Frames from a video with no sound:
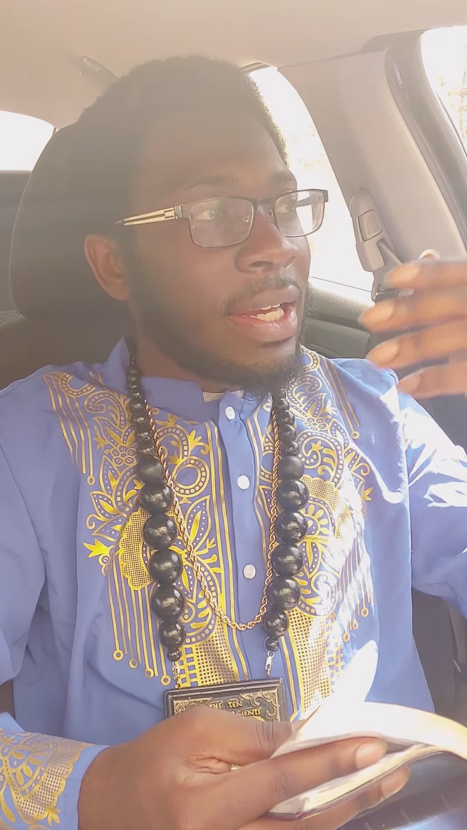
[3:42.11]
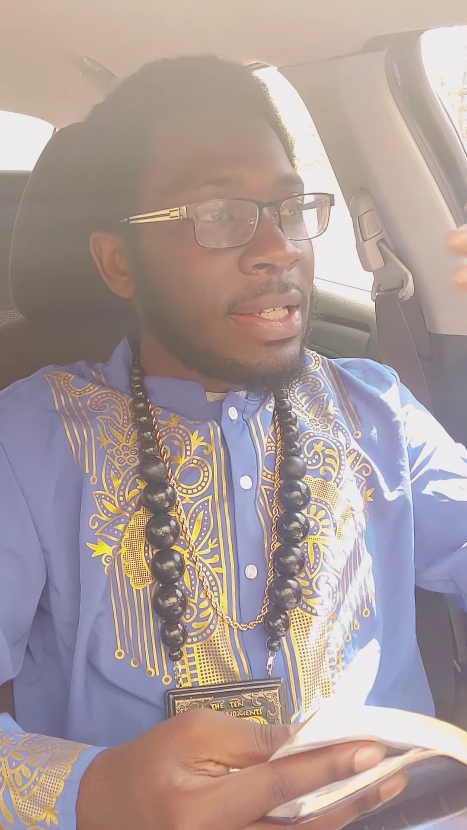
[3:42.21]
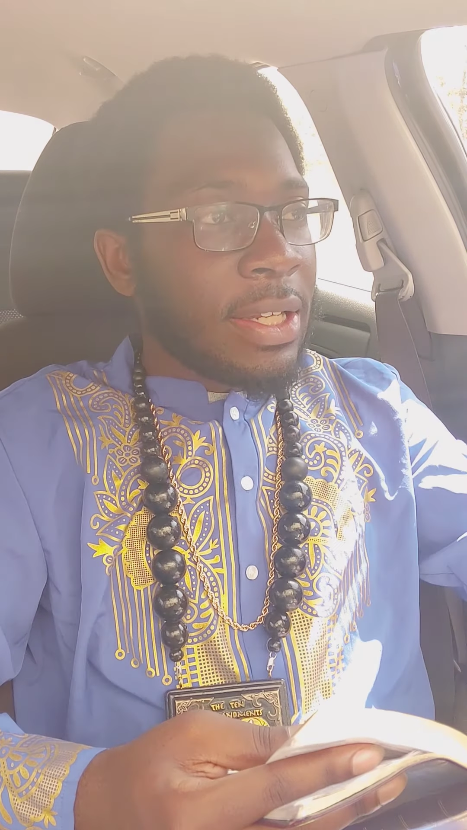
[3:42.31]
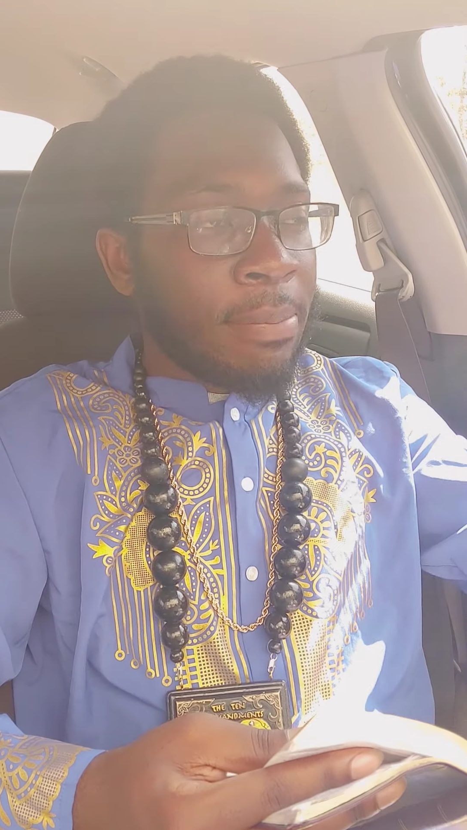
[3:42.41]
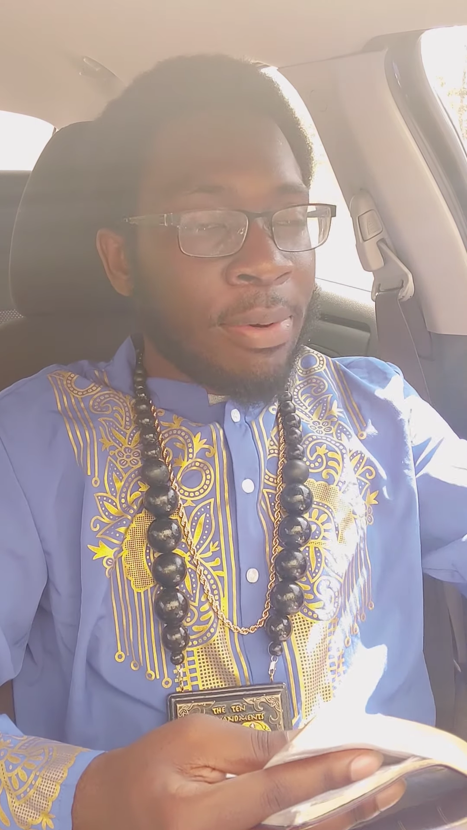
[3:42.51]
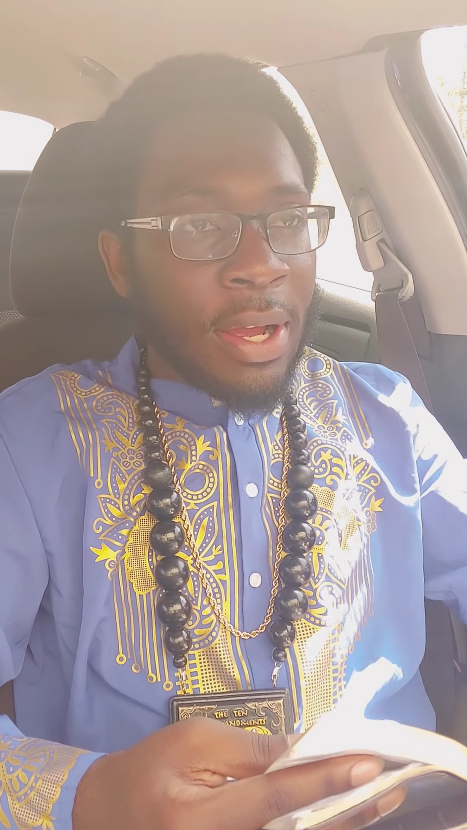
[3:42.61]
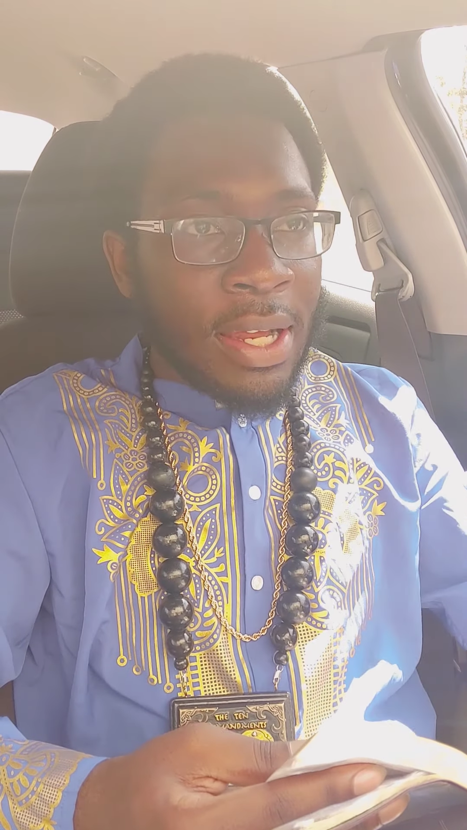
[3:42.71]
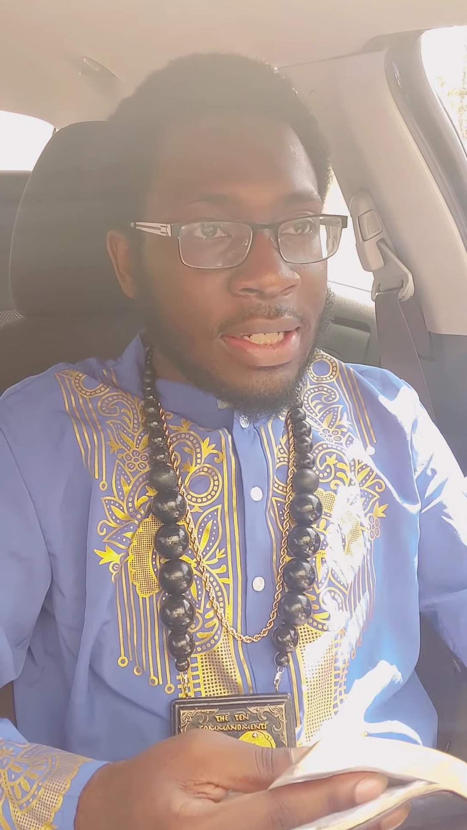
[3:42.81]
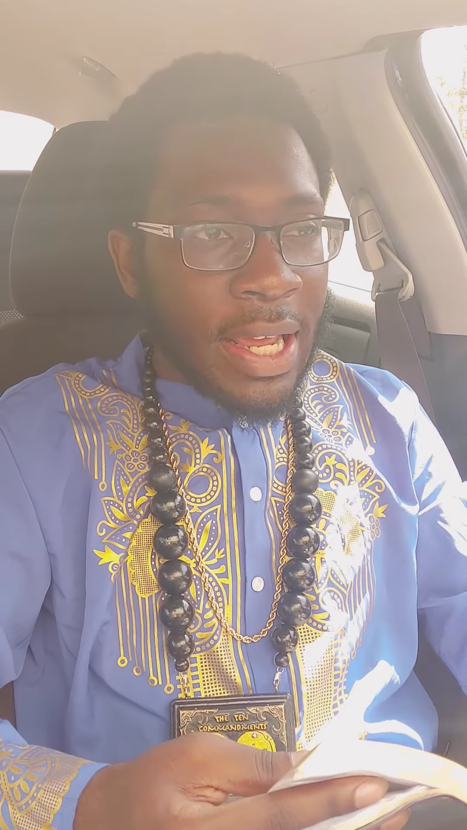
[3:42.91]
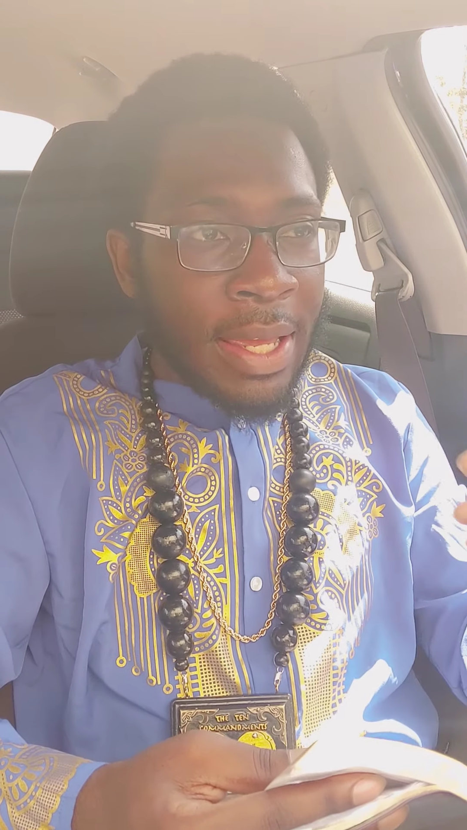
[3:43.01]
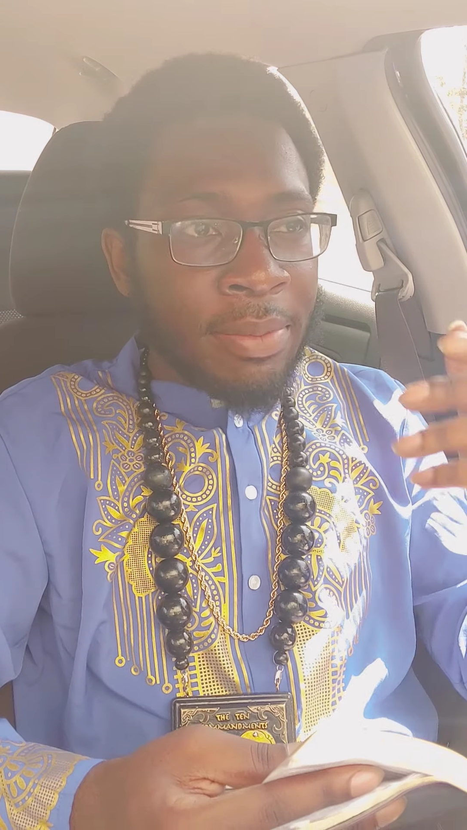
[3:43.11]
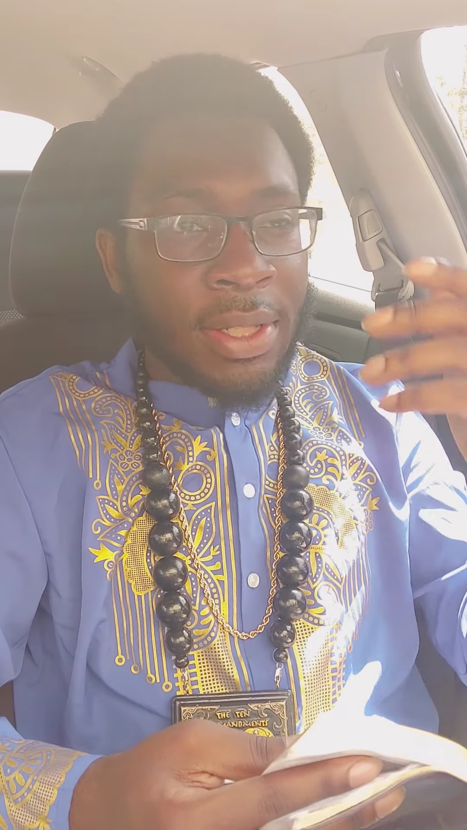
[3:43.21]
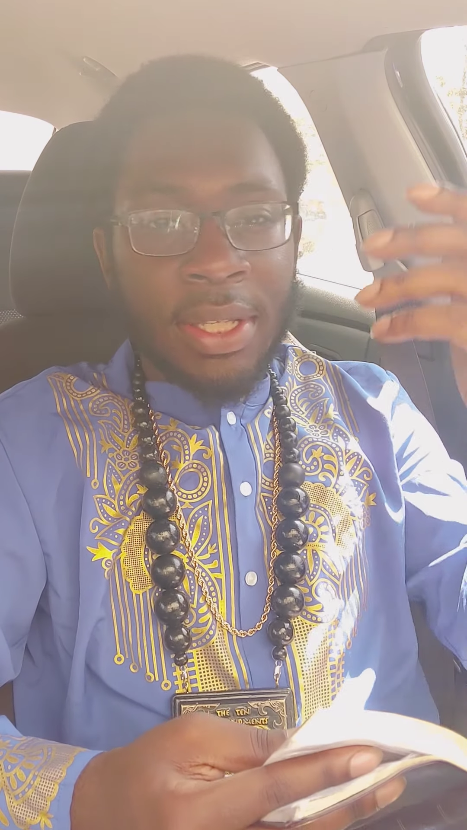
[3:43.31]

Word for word: these LeBron Jameses,